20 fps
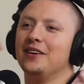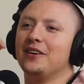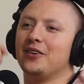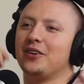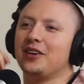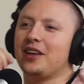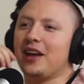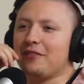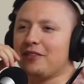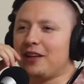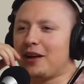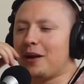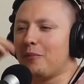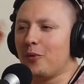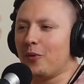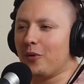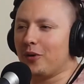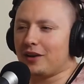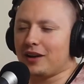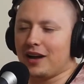Or do you have like a
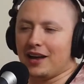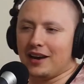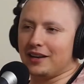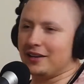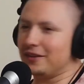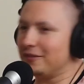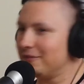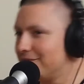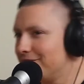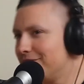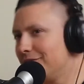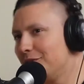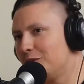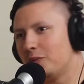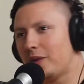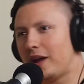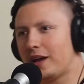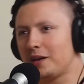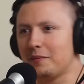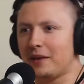more kind of
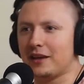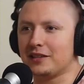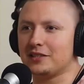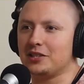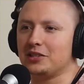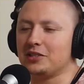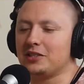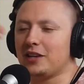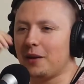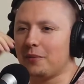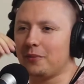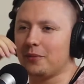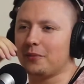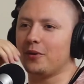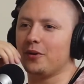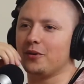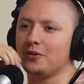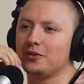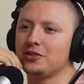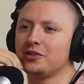direct message type
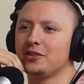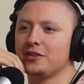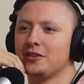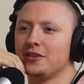approach?